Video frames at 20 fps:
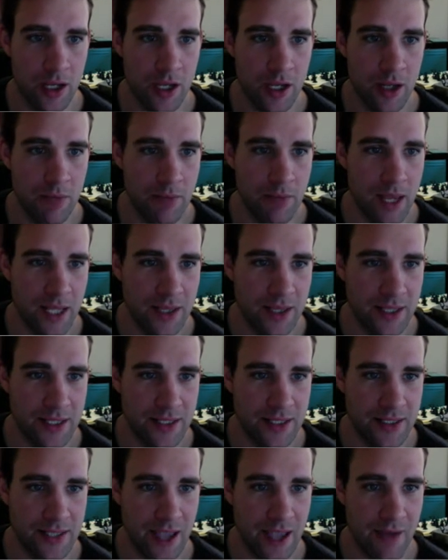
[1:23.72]
make
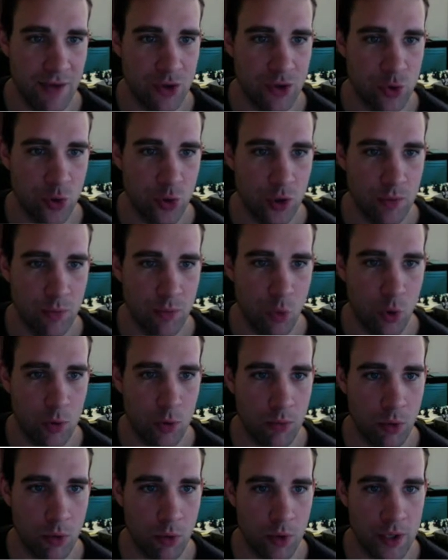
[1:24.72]
these Savage Orc More
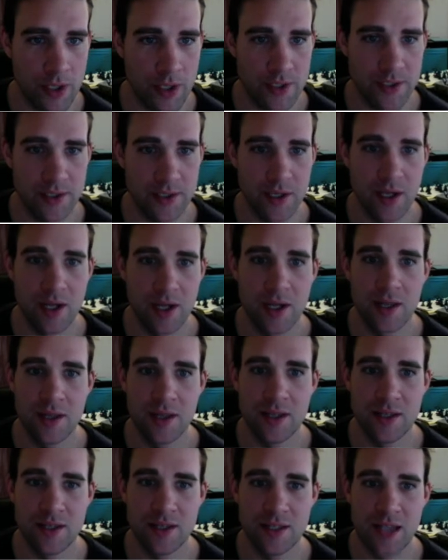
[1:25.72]
Boys,
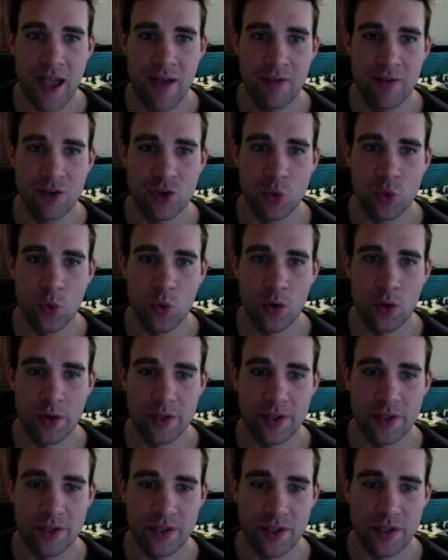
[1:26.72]
these Savage
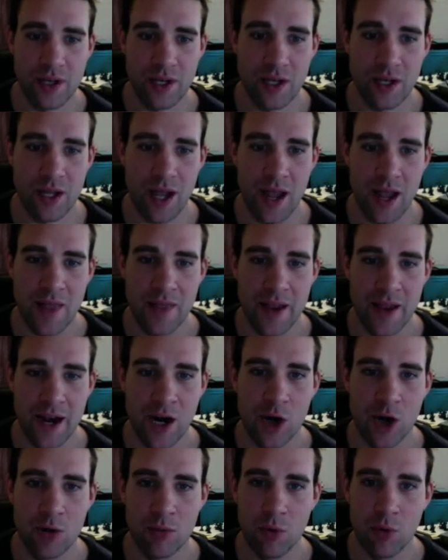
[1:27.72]
Orcs, and the
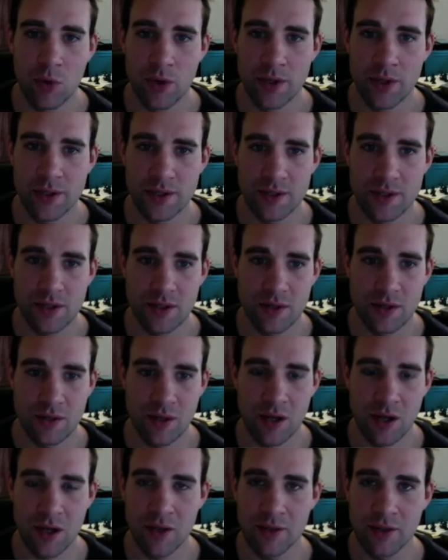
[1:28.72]
Arrow Boys,
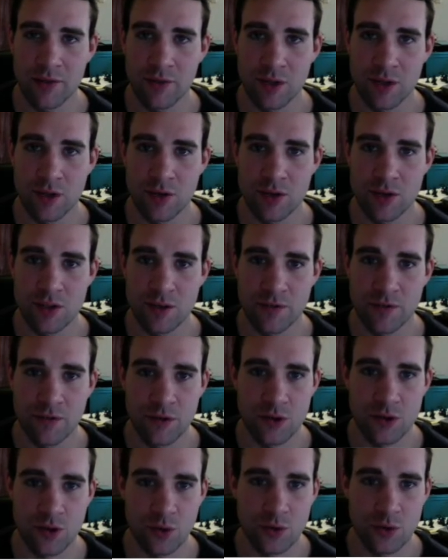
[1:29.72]
the 3 units of
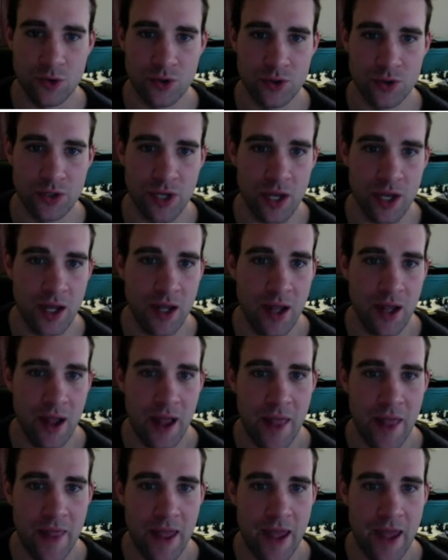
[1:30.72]
foot soldiers,
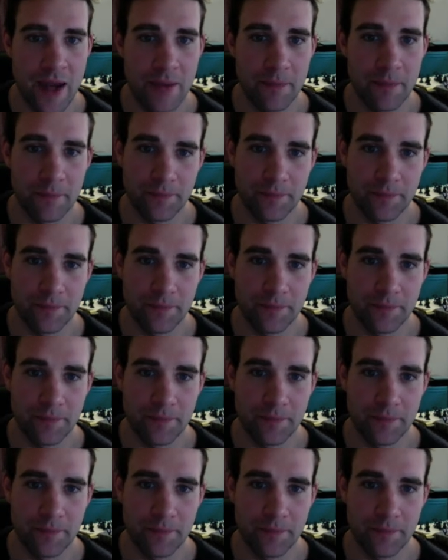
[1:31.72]
and then